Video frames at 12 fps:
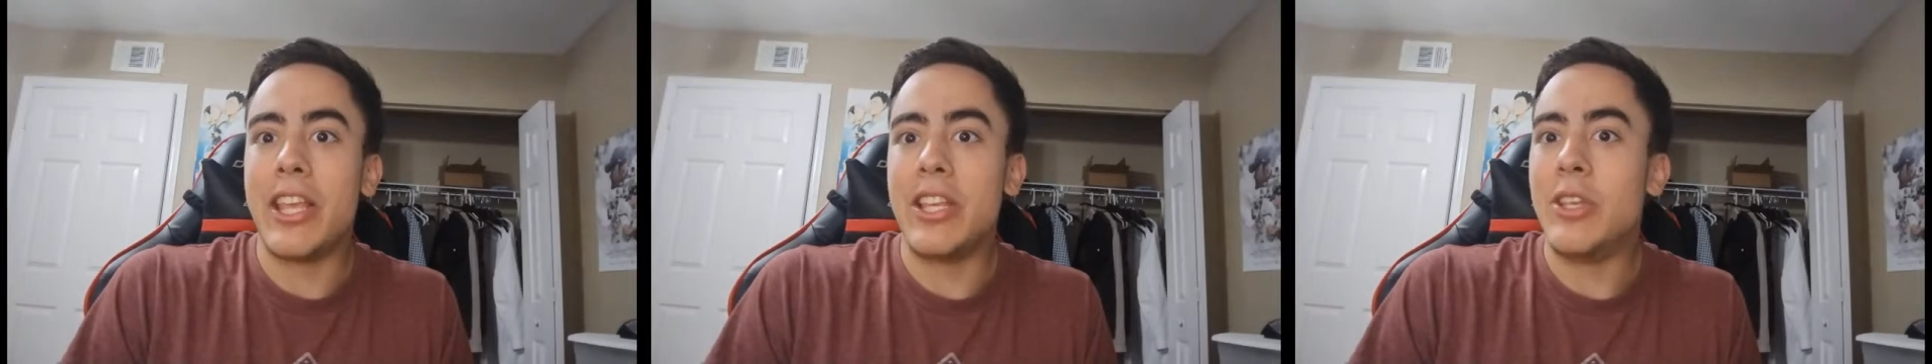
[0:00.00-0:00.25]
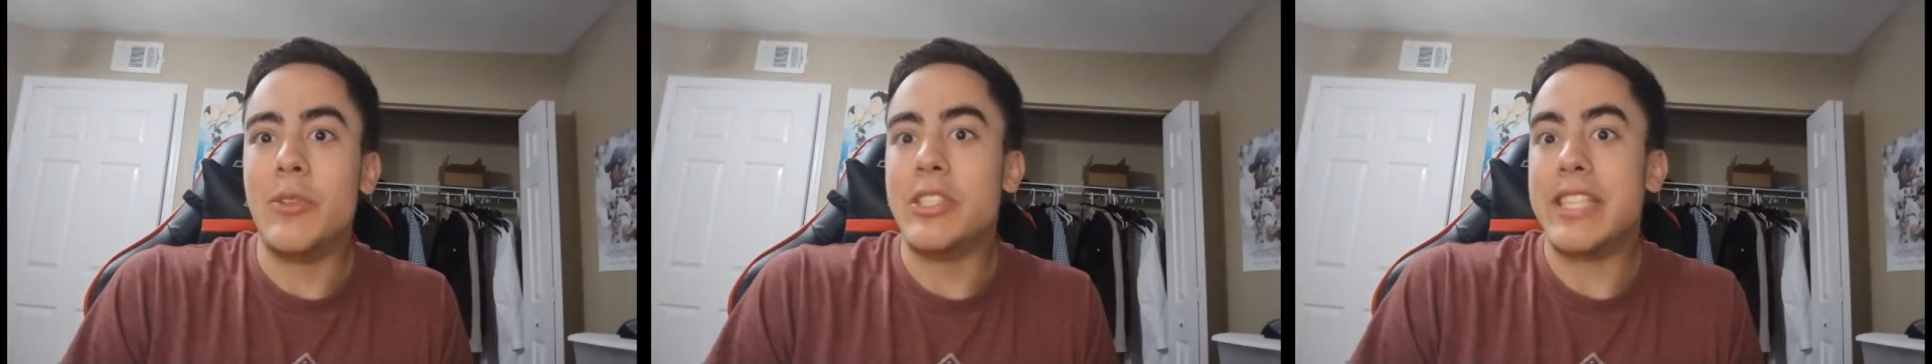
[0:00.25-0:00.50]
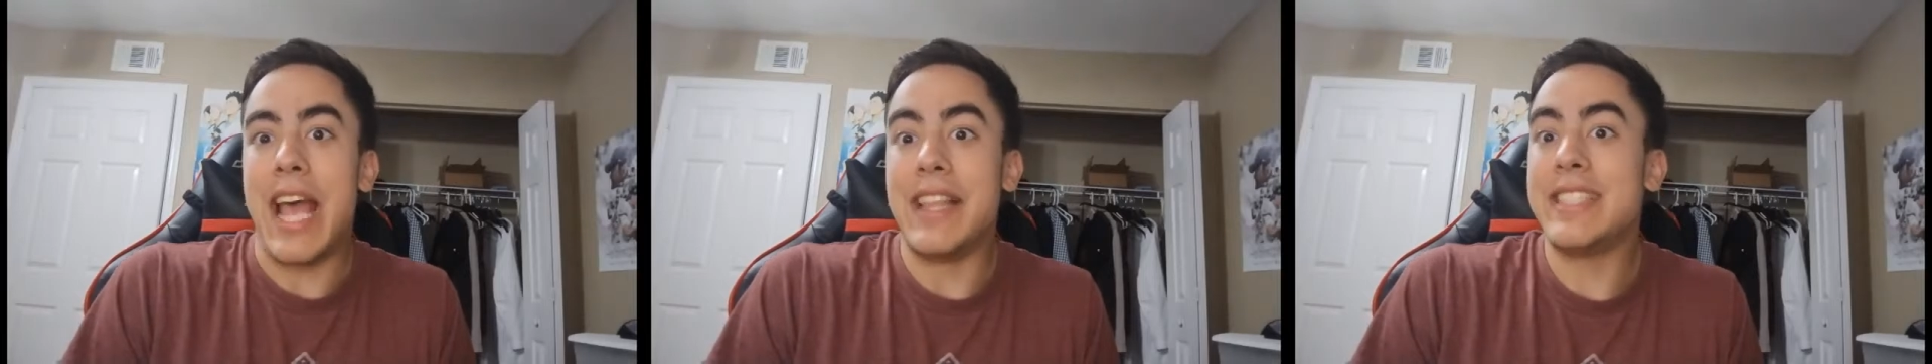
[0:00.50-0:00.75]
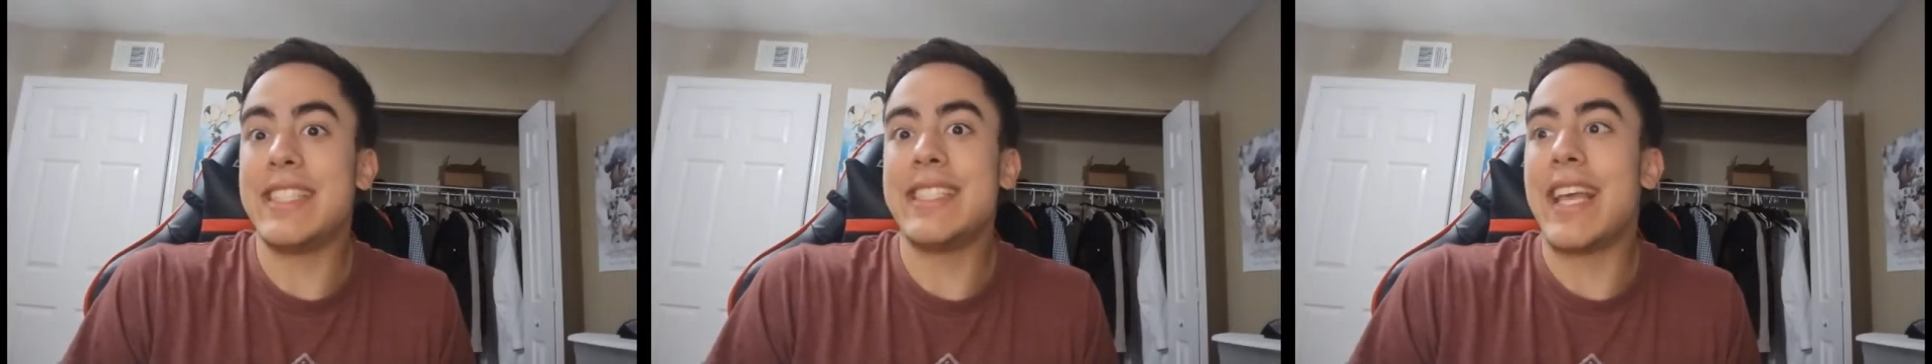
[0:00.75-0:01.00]

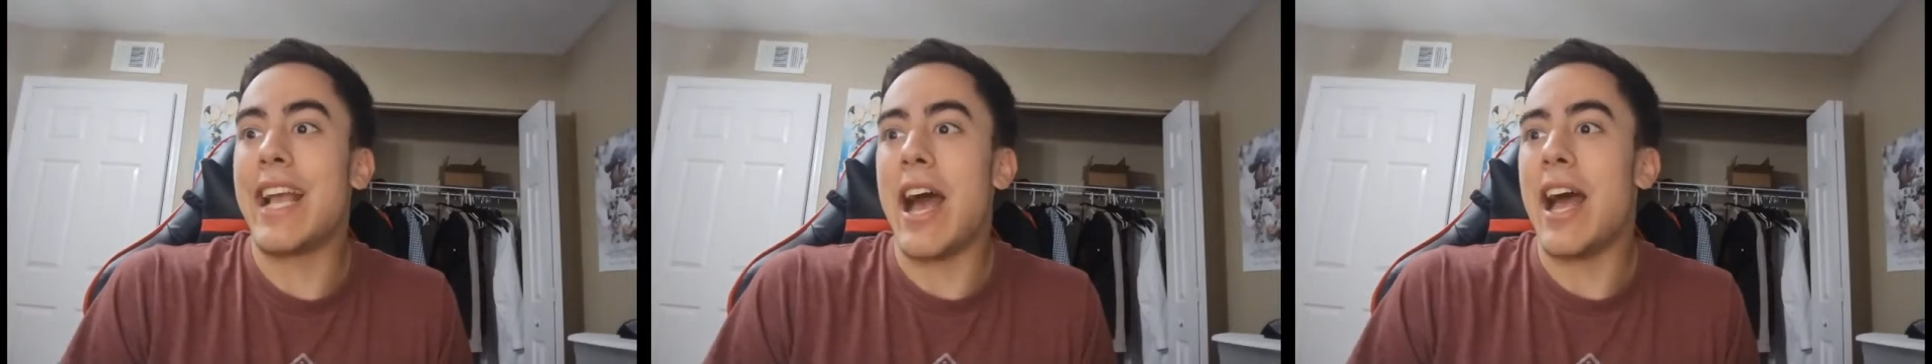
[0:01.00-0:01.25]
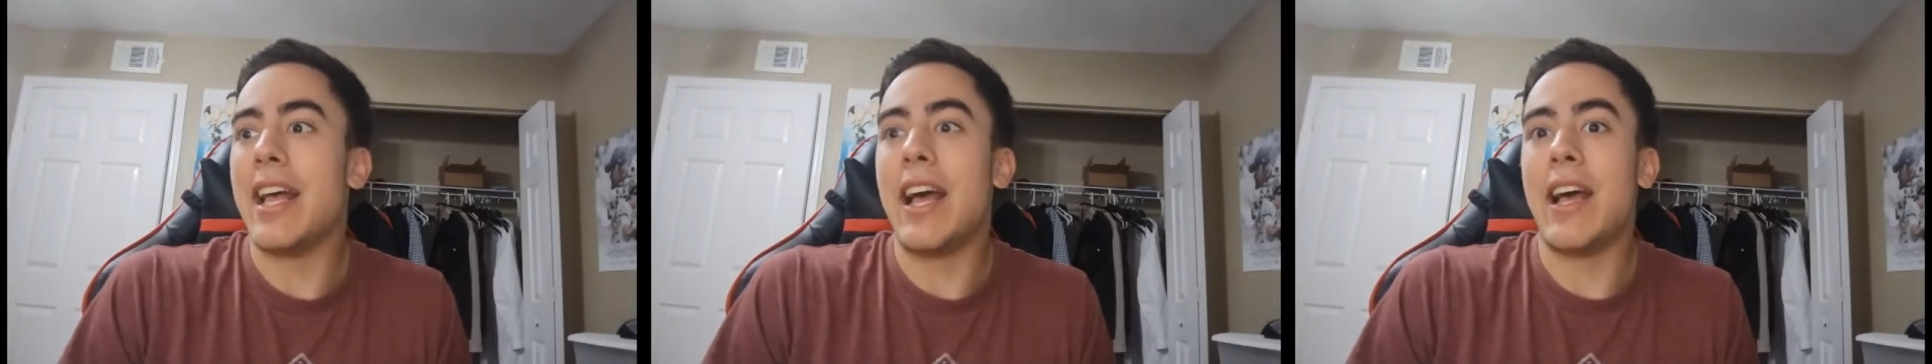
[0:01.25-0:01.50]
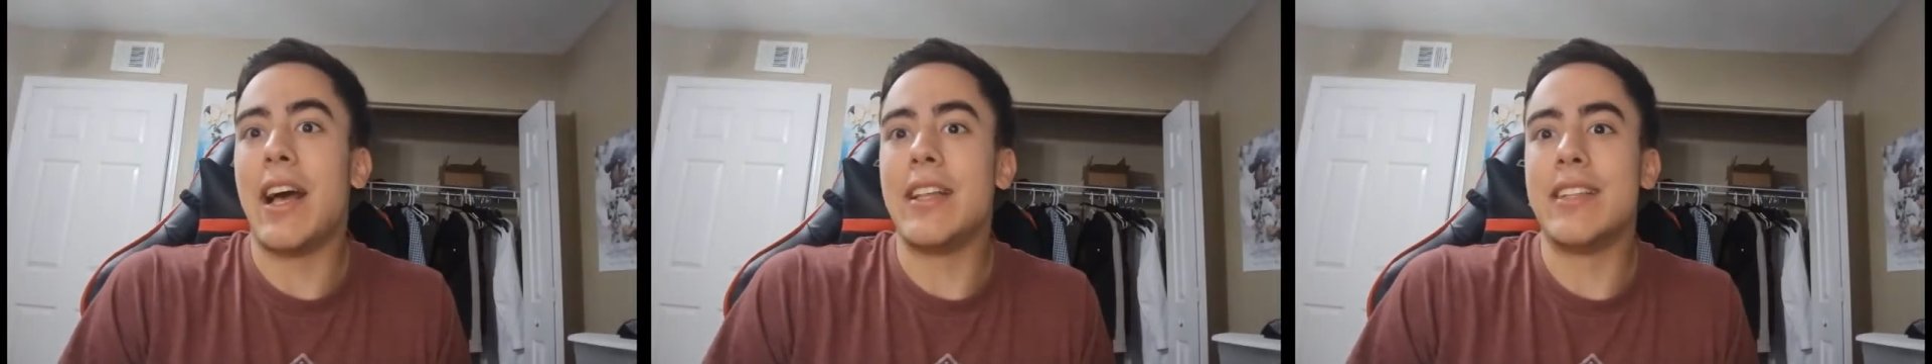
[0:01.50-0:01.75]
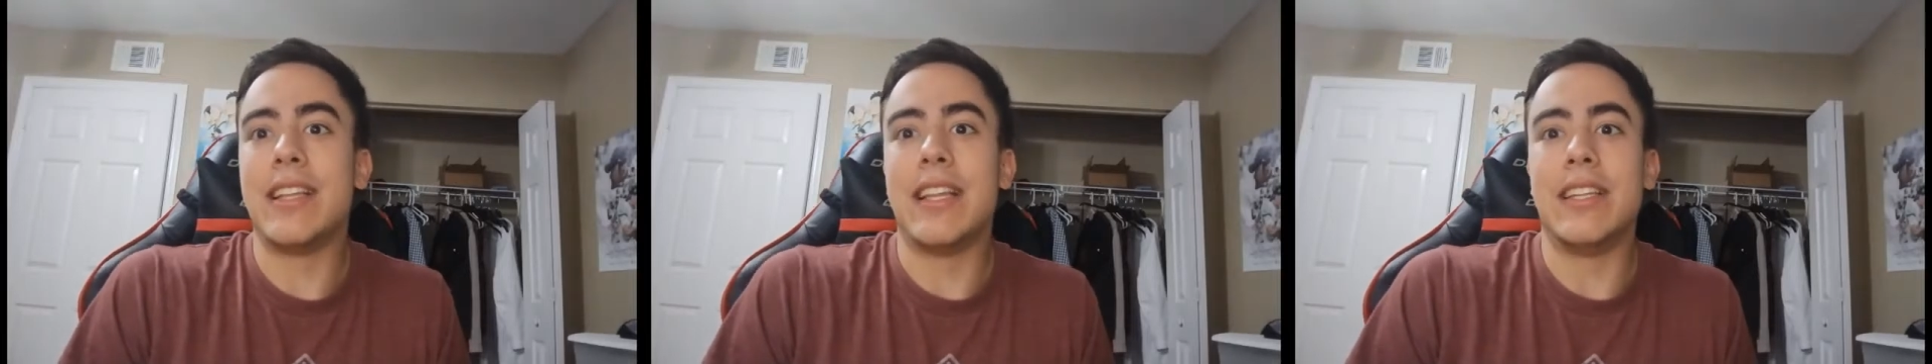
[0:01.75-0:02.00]
this is a
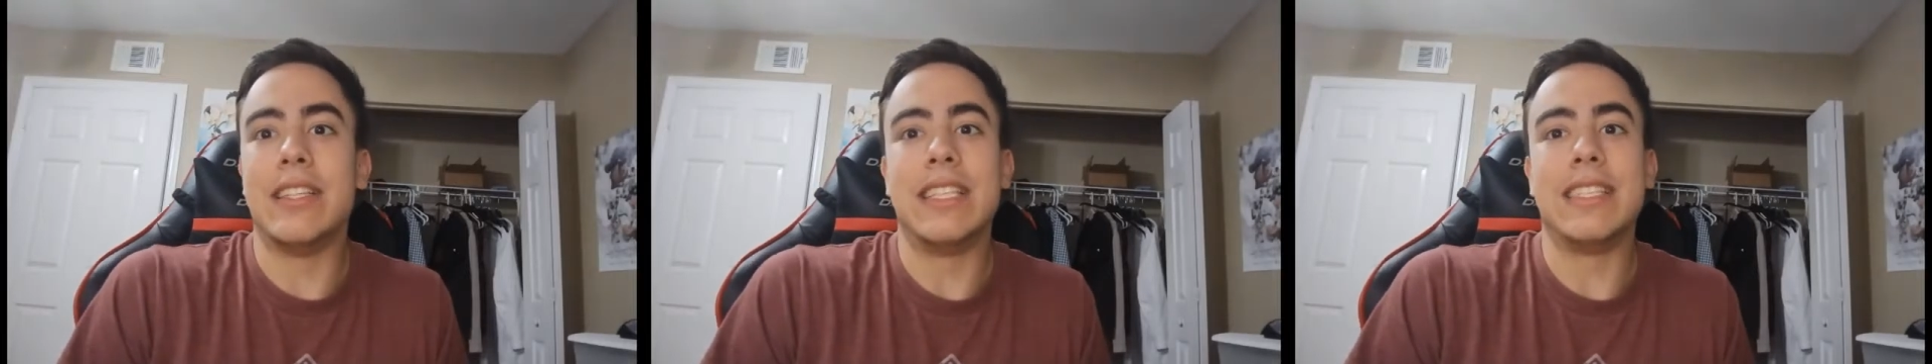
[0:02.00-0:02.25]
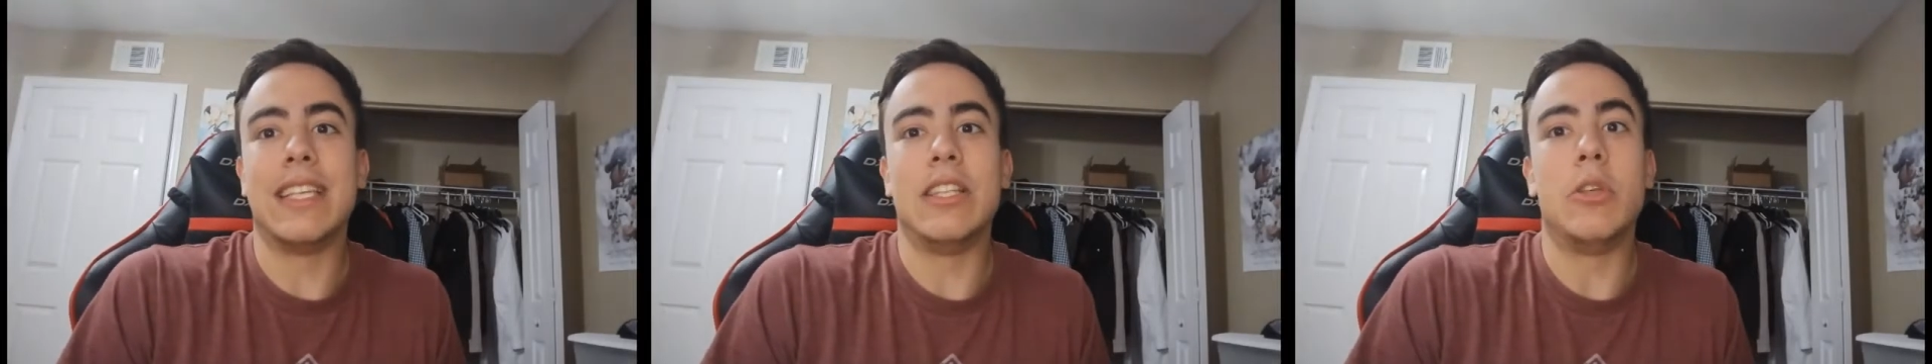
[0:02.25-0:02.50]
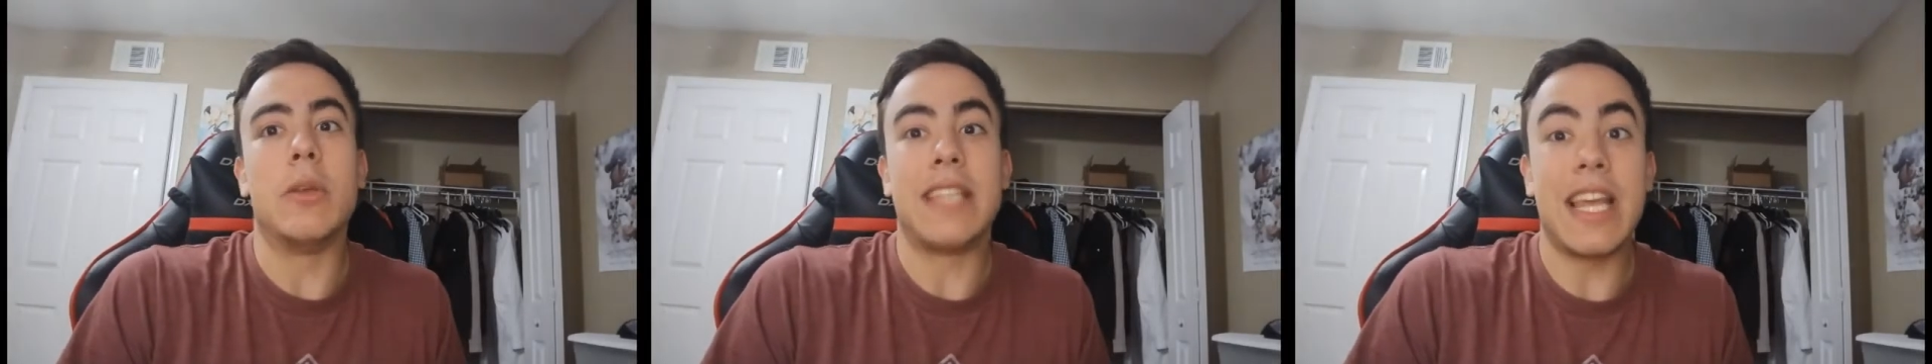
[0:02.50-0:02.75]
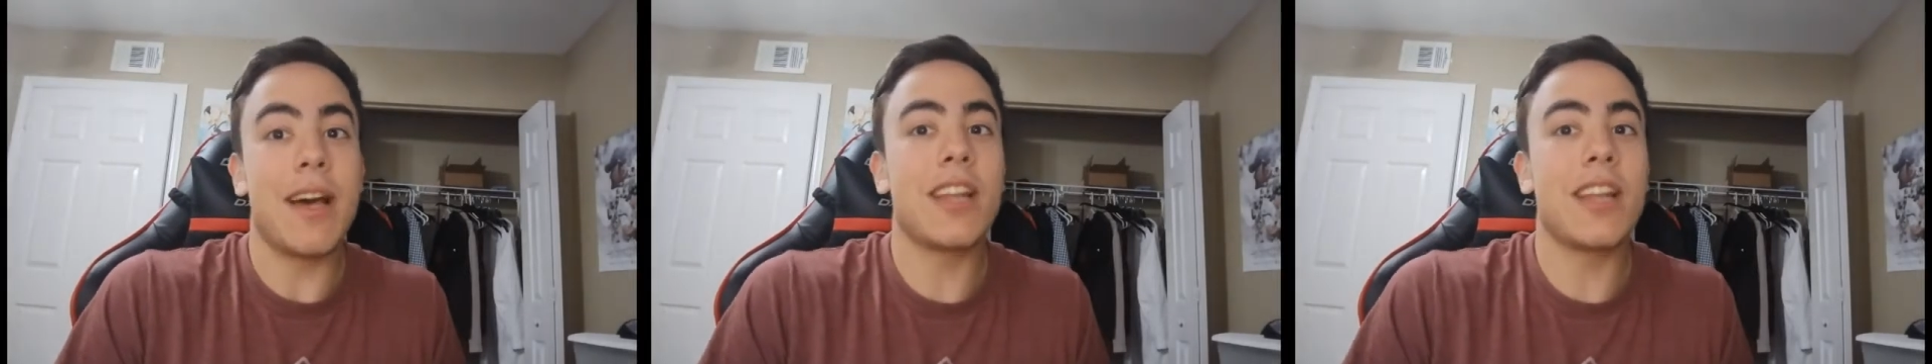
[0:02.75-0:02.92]
10